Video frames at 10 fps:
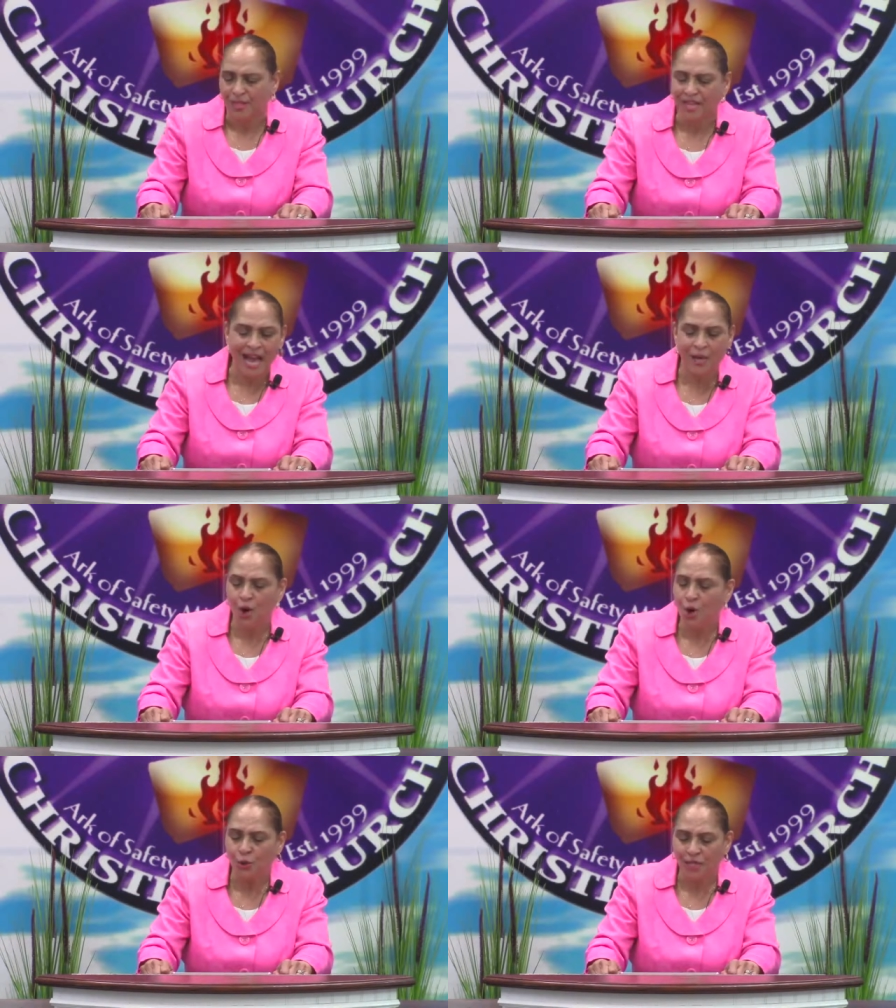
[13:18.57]
Not
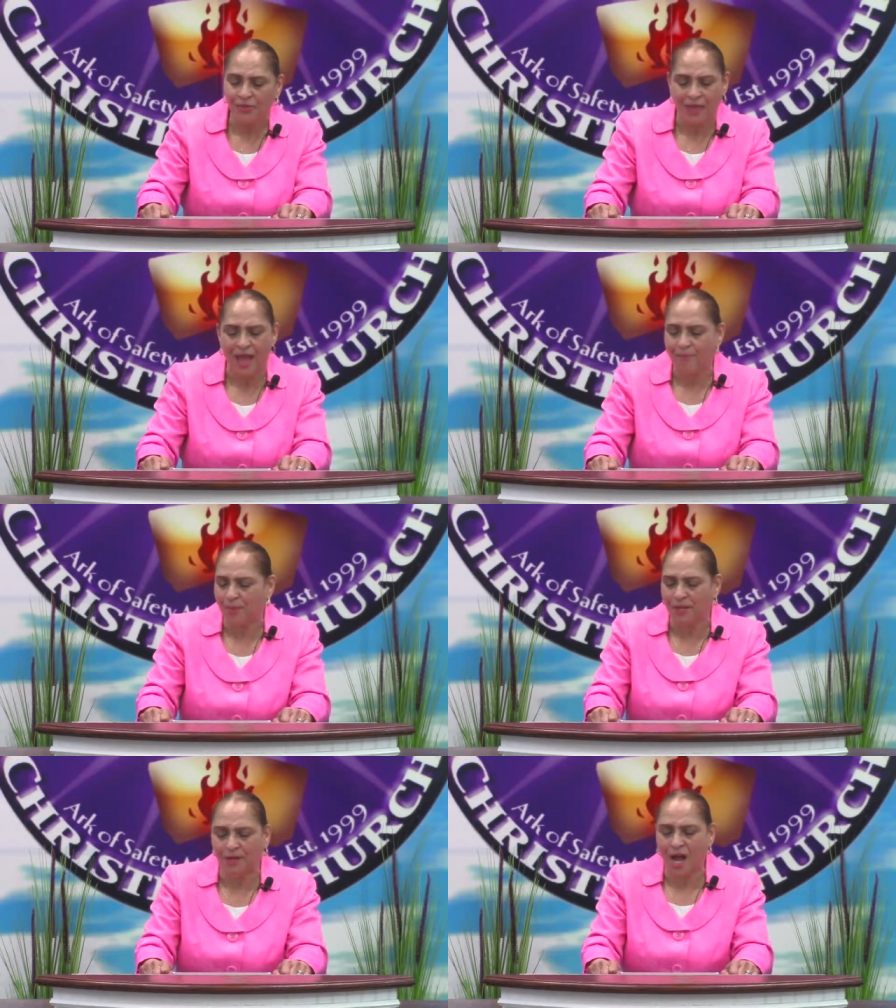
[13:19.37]
only that,
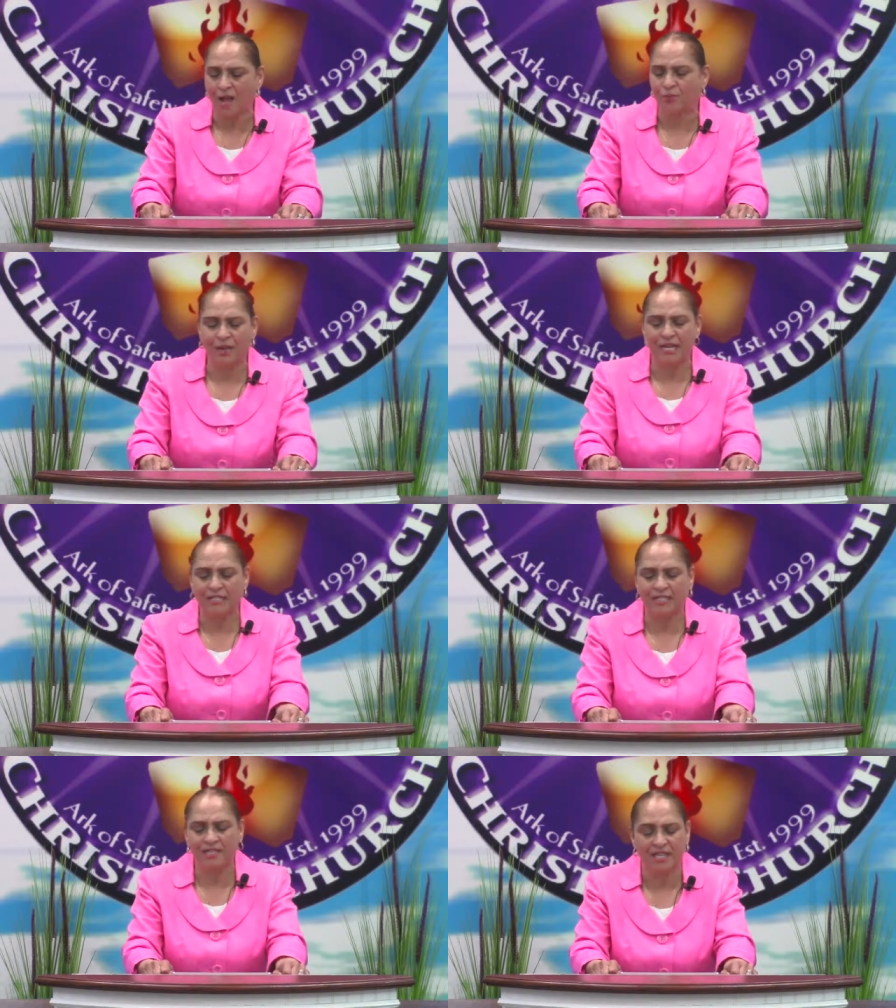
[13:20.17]
but God
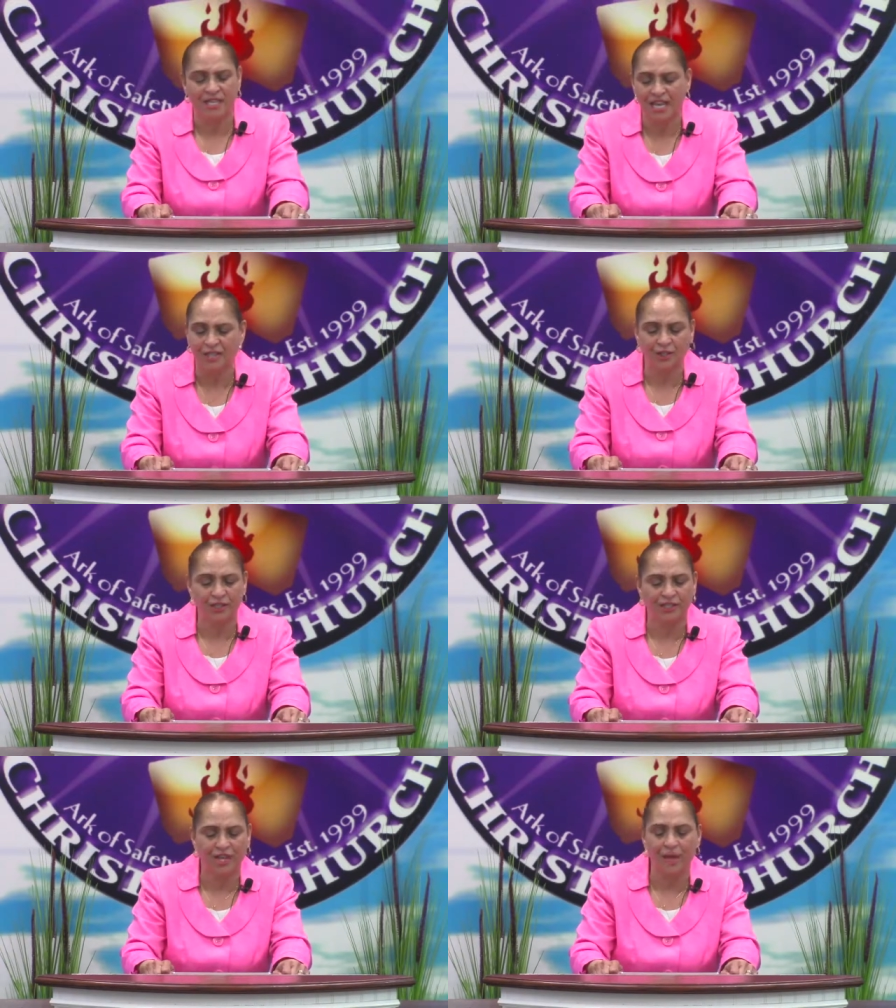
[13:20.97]
raises the
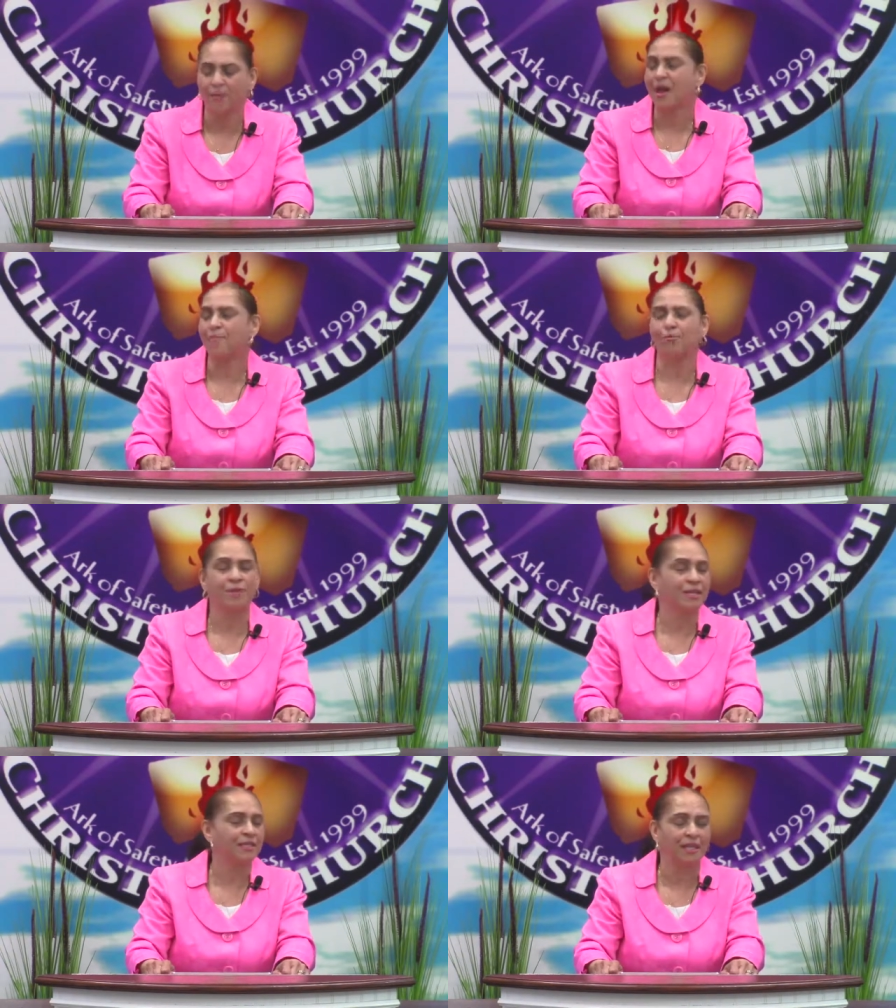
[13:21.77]
nations up and
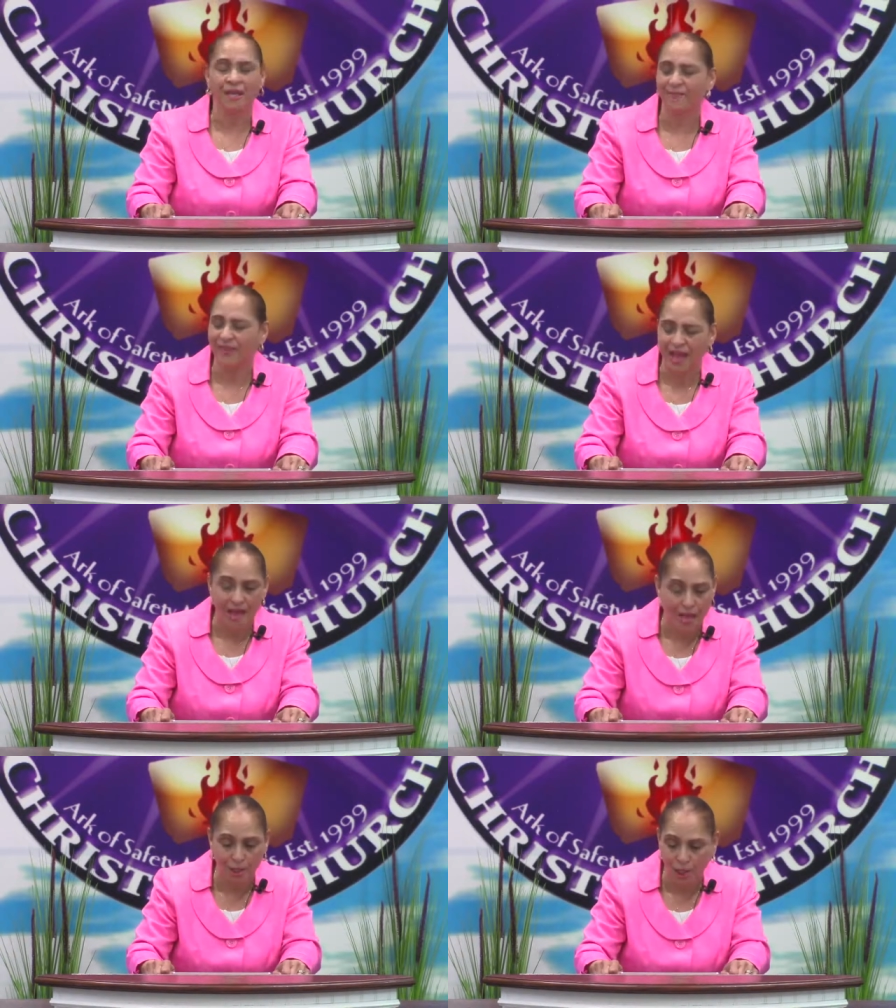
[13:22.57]
brings them
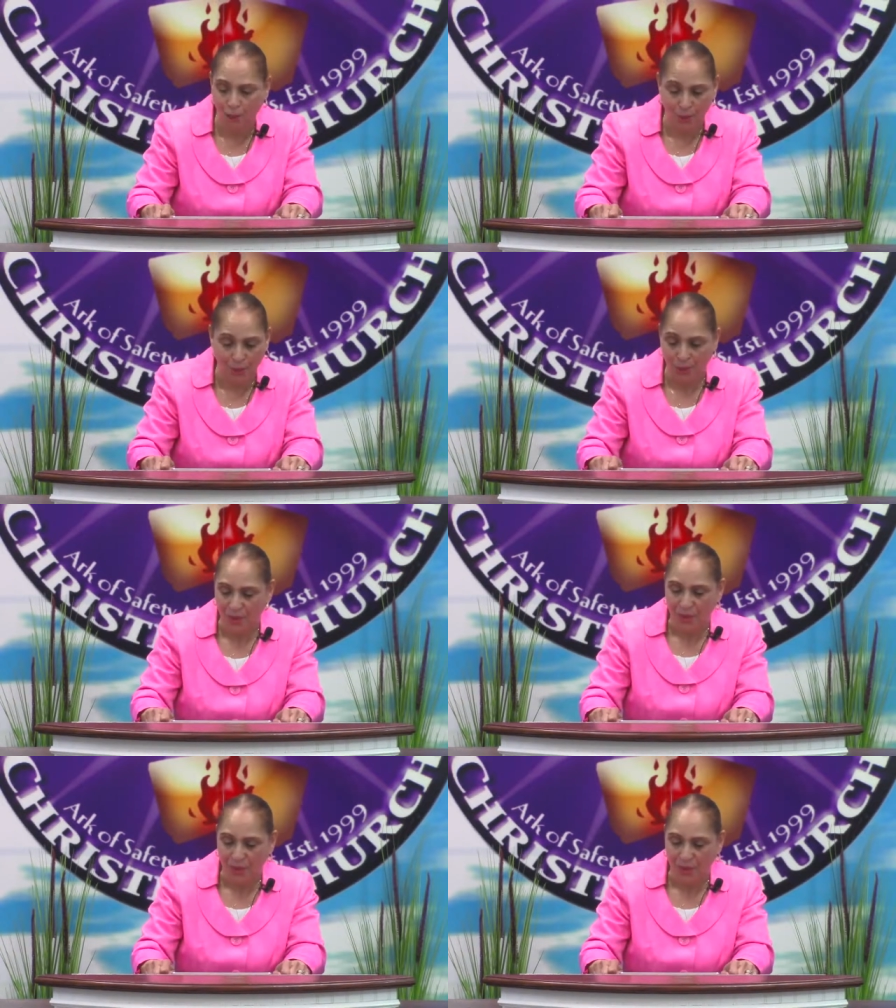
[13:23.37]
down low.